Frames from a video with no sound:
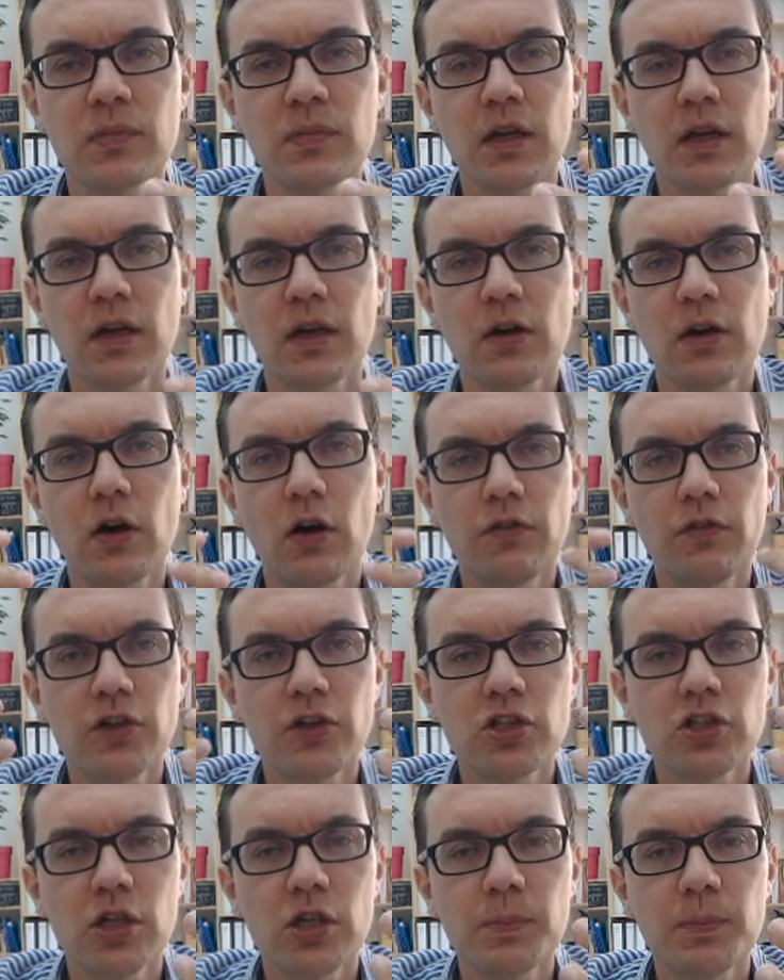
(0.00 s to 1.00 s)
a coffee
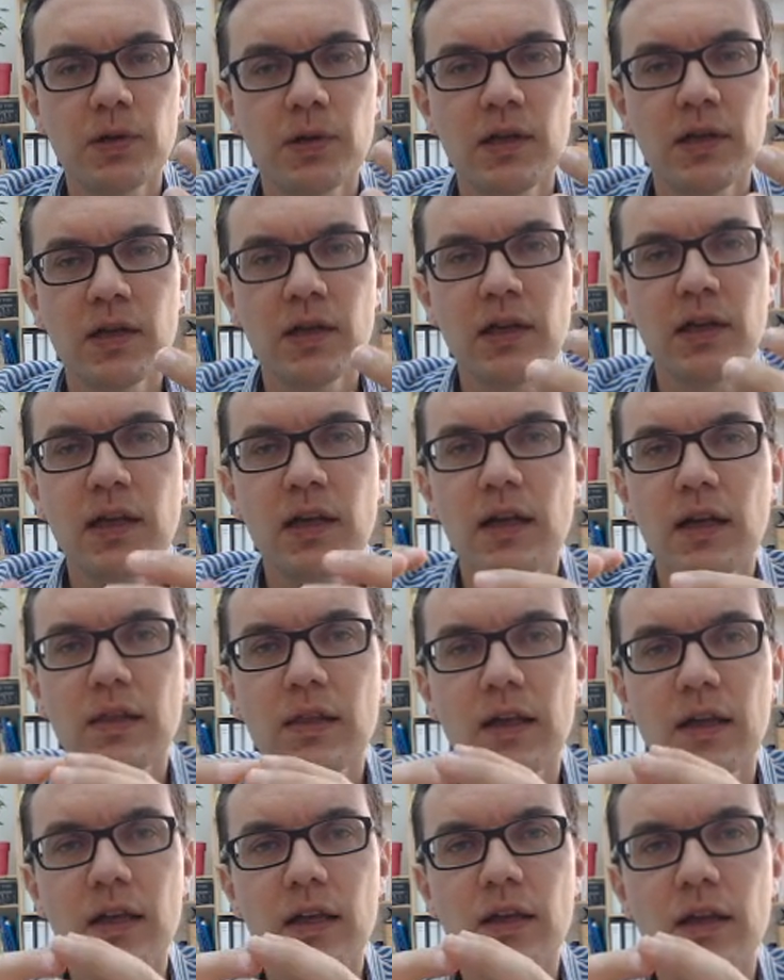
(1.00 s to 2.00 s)
shop,
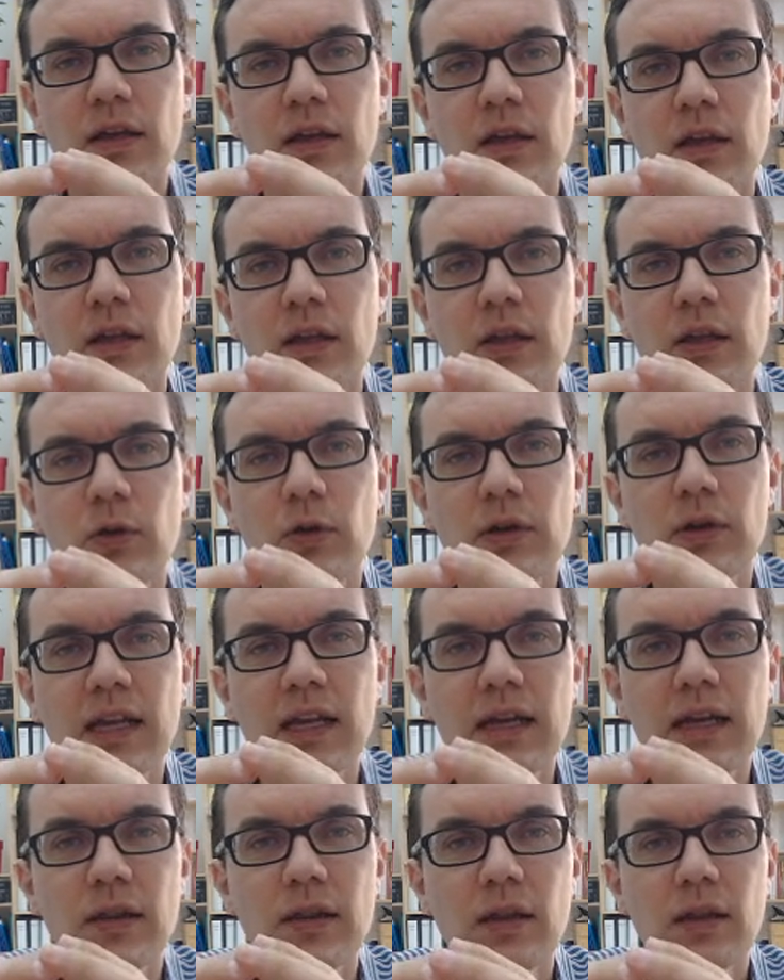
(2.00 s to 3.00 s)
then you
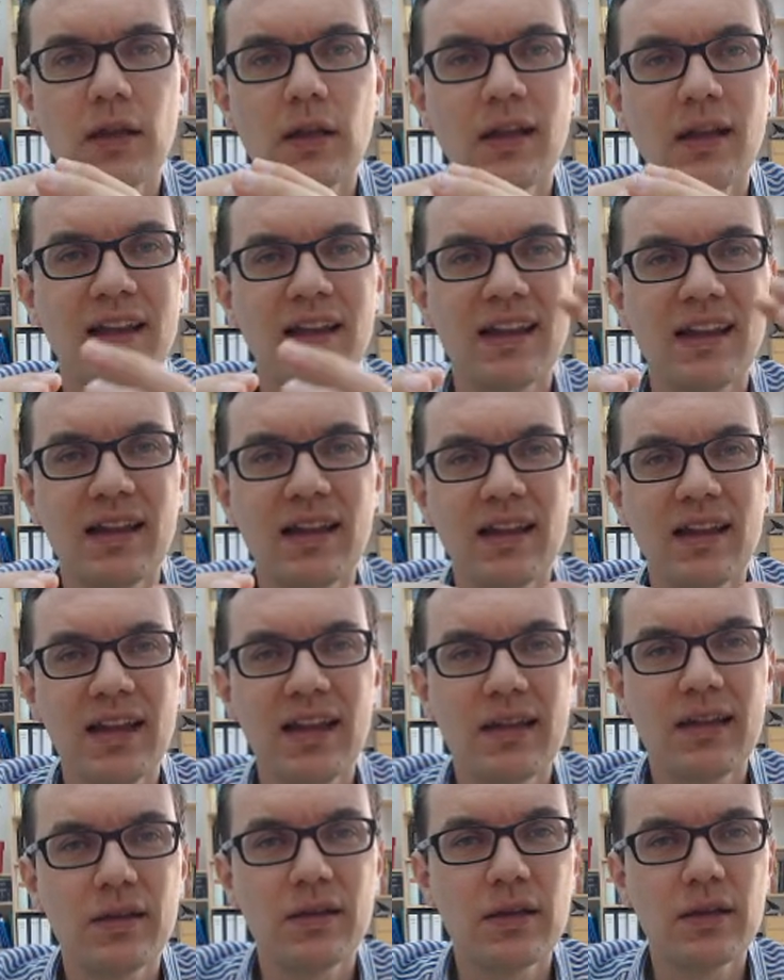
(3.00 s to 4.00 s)
take the
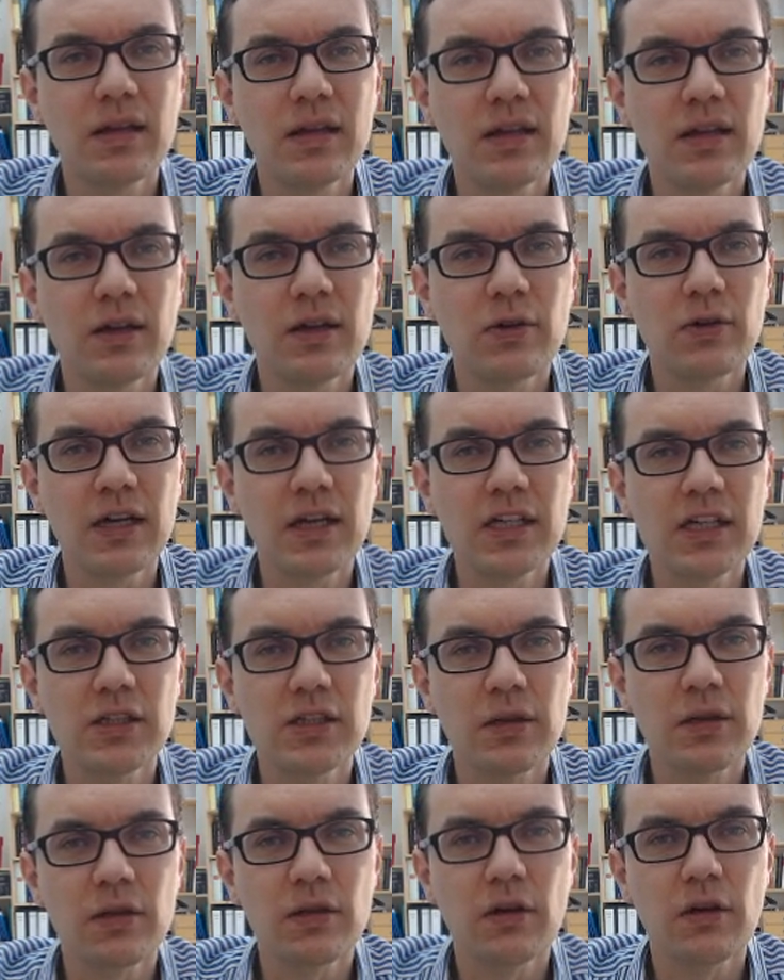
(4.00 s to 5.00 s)
existing
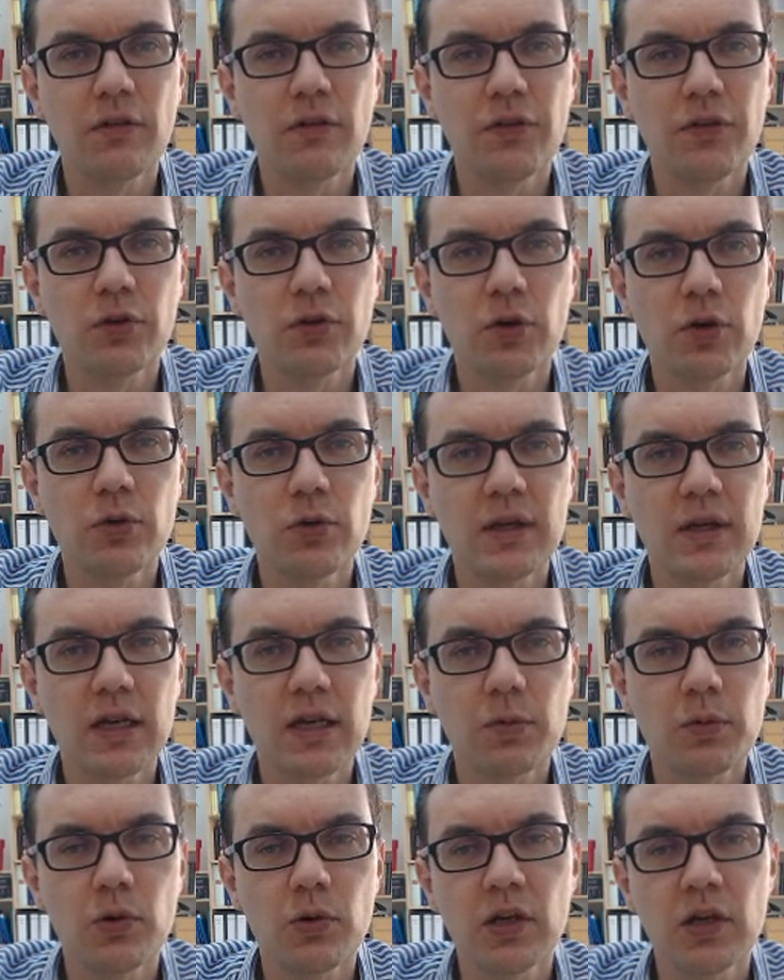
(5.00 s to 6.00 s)
locations of your own
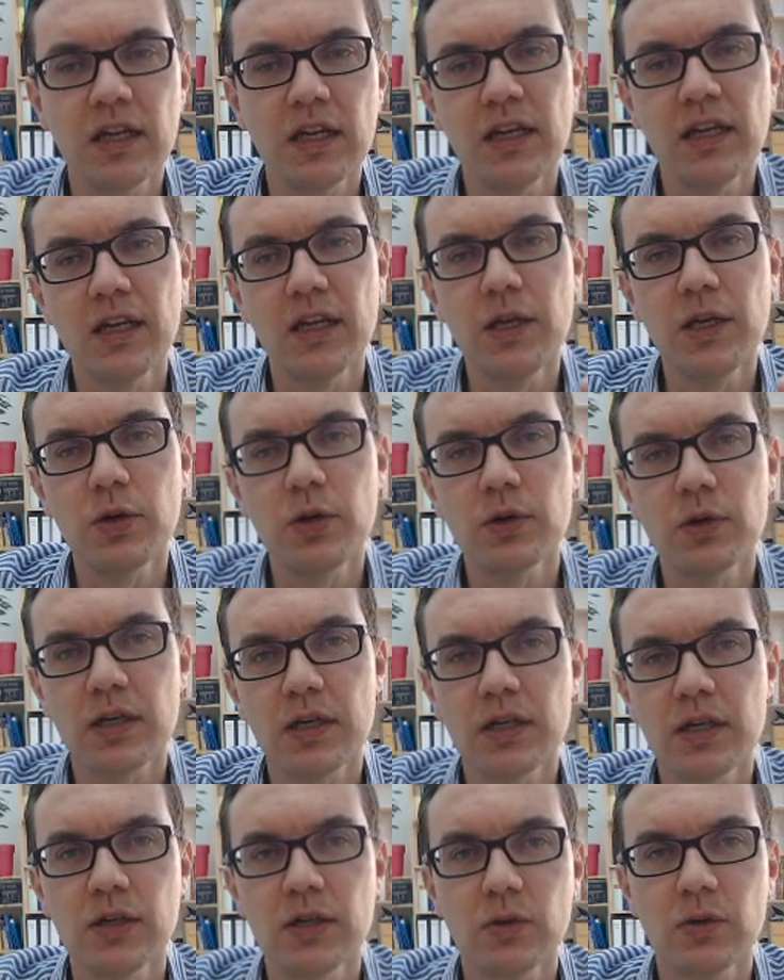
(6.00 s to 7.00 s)
network into
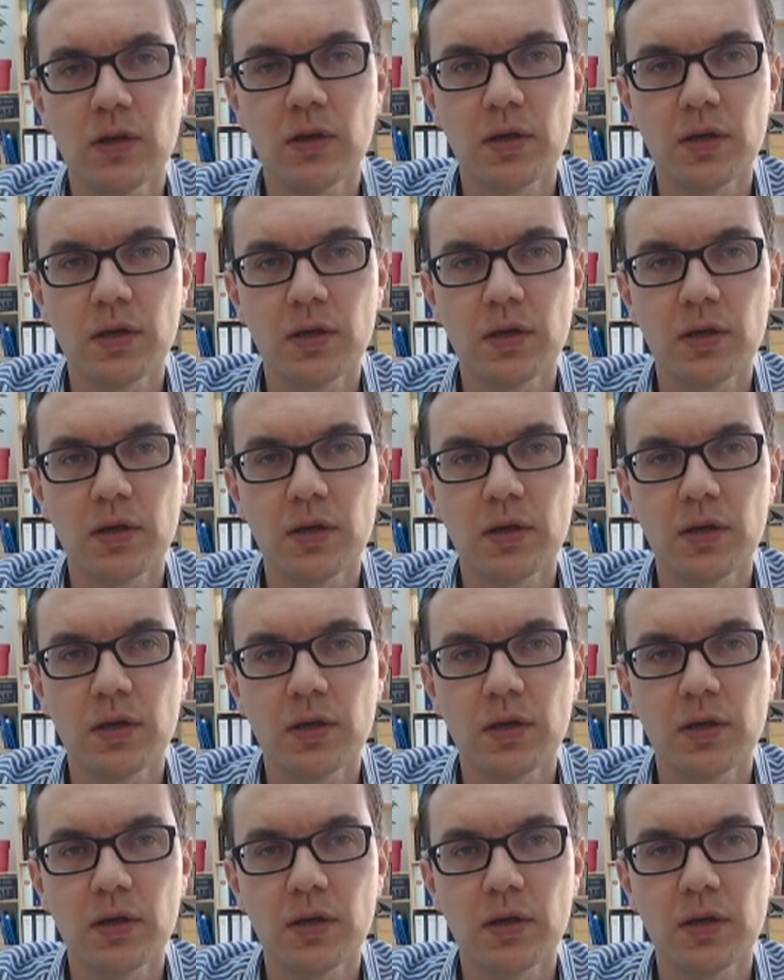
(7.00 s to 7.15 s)
account.